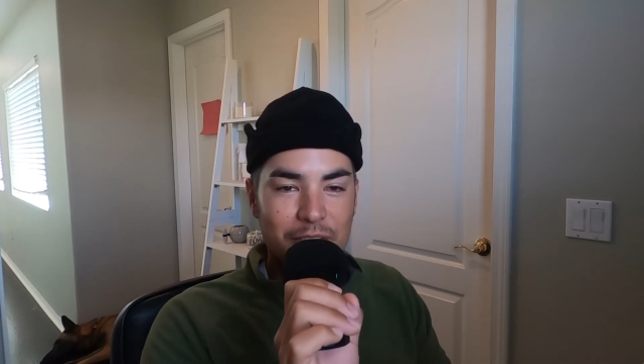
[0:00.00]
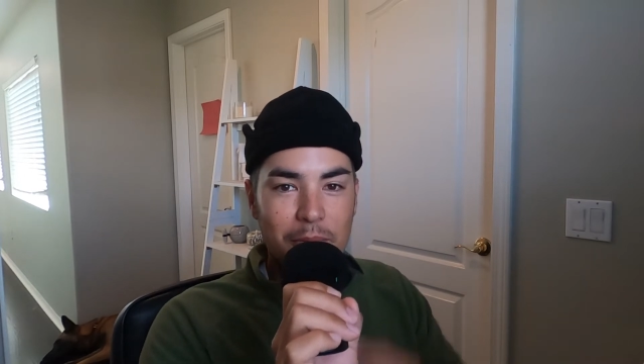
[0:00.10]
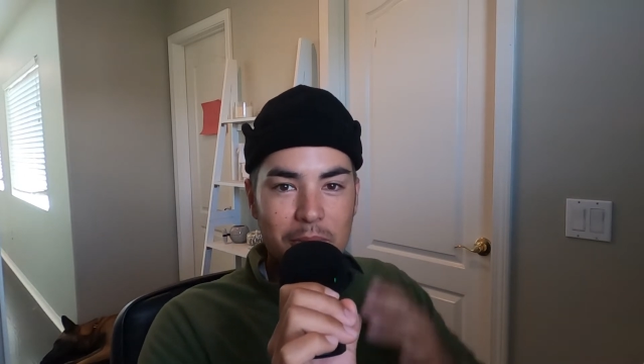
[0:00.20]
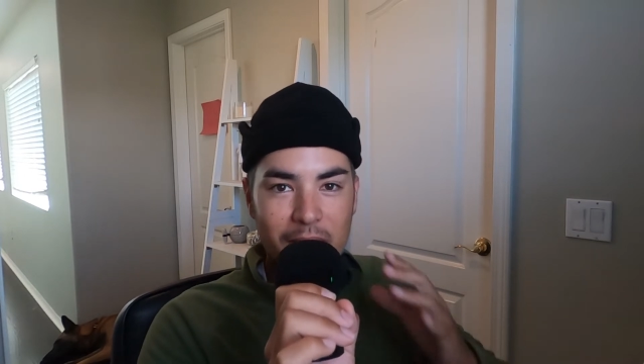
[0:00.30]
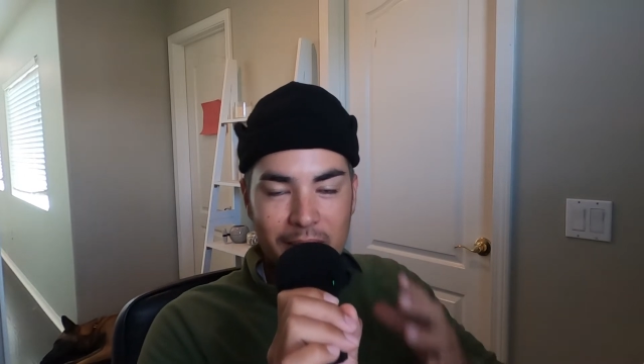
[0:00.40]

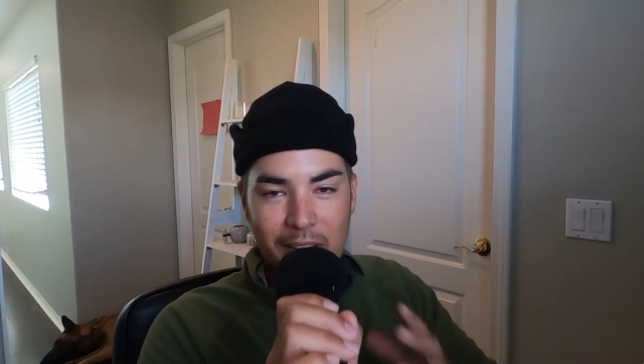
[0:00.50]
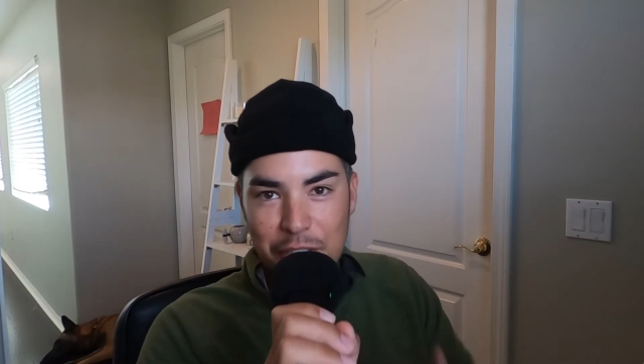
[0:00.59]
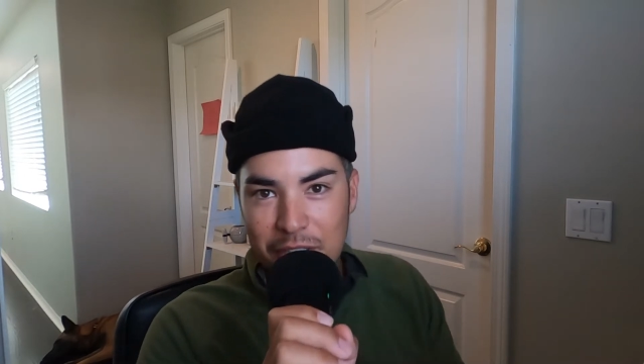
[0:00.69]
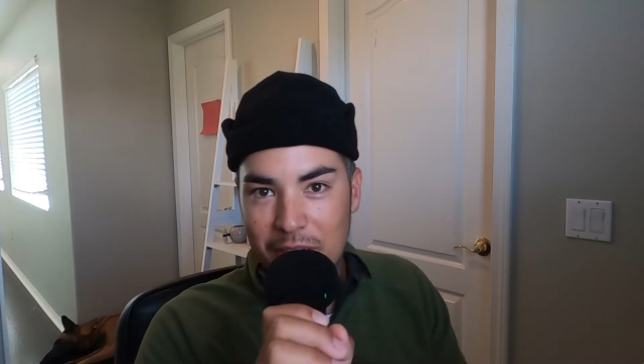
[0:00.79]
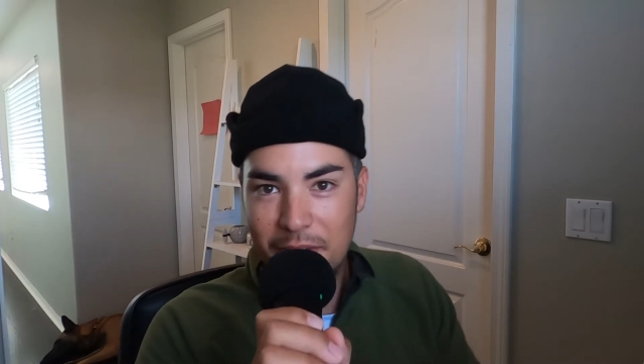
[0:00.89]
from not
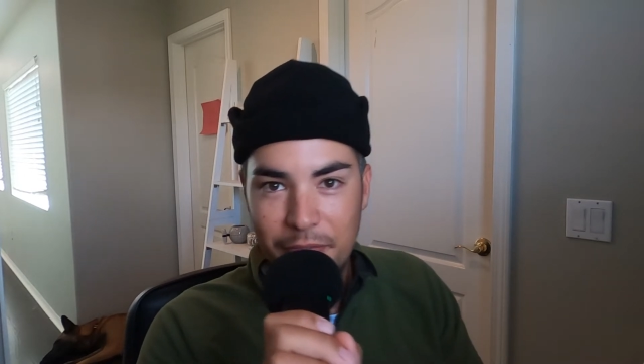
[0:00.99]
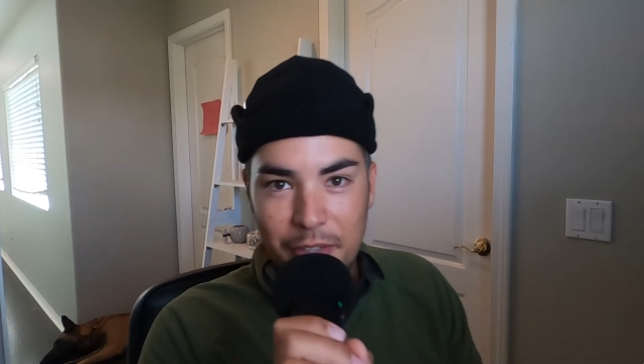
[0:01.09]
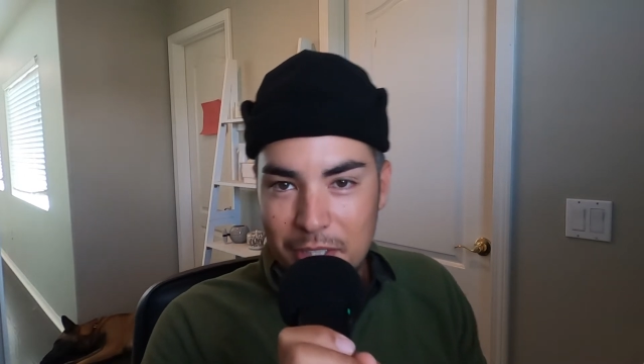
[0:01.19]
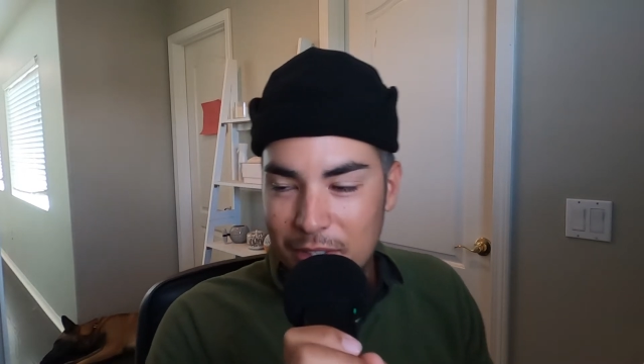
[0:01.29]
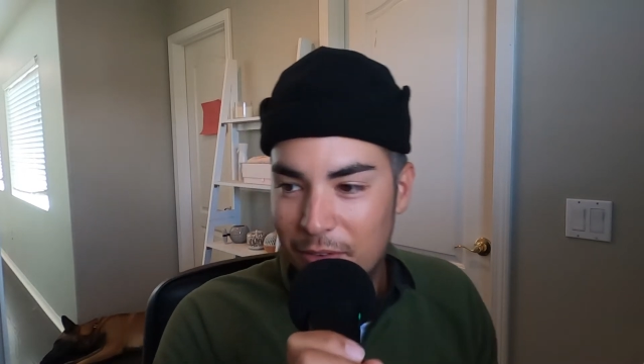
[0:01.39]
catching any
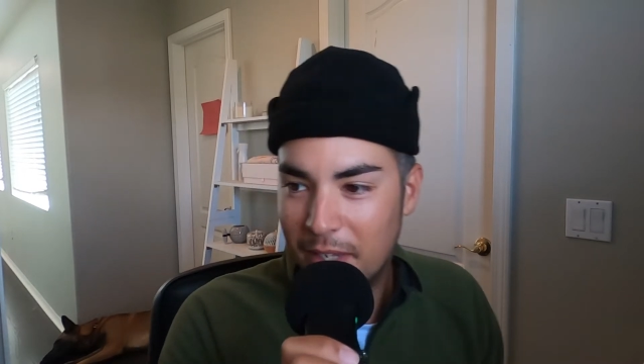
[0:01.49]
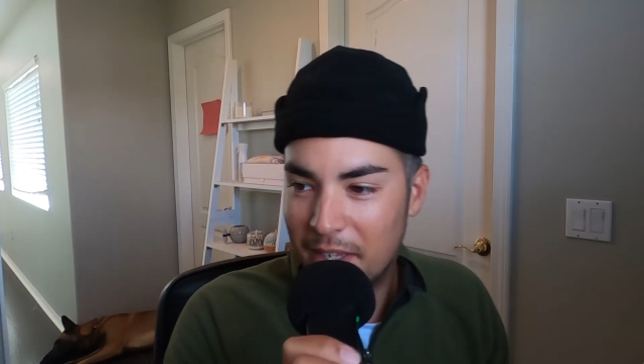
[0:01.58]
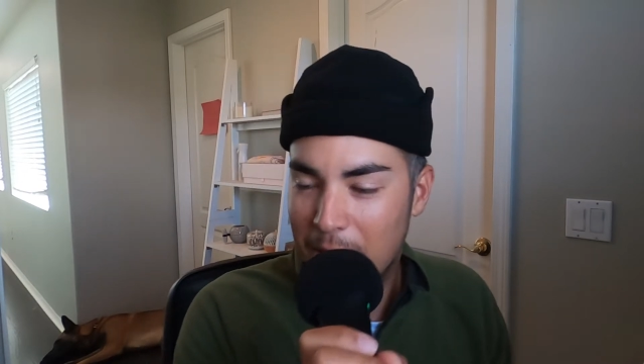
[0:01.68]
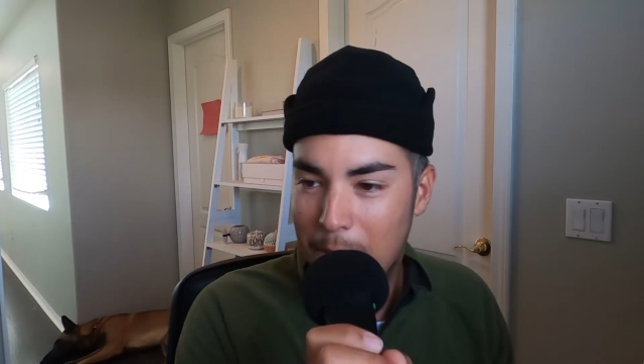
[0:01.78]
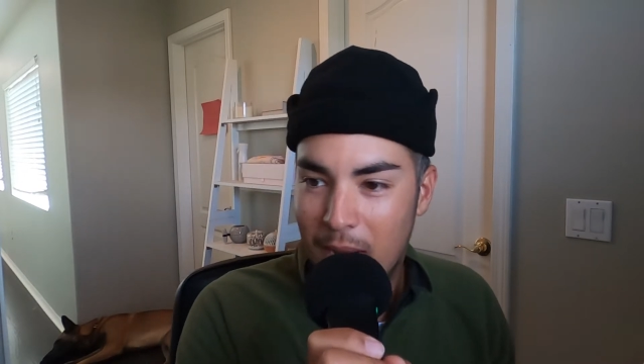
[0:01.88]
fish for
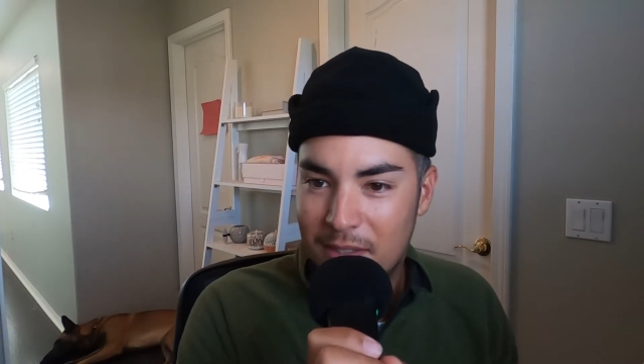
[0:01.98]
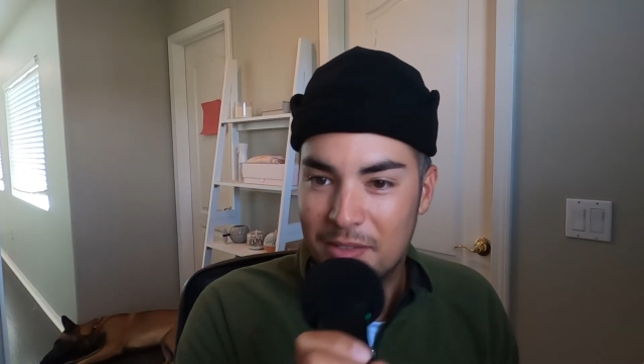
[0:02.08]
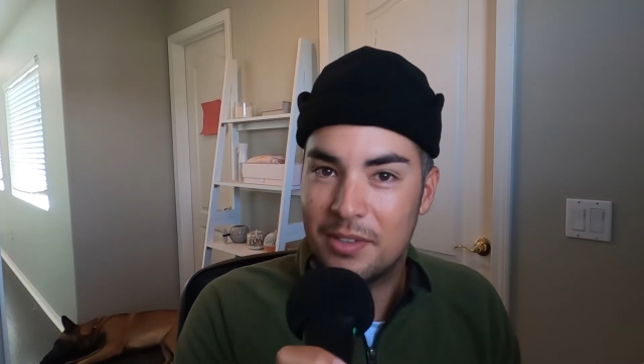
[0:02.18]
like the past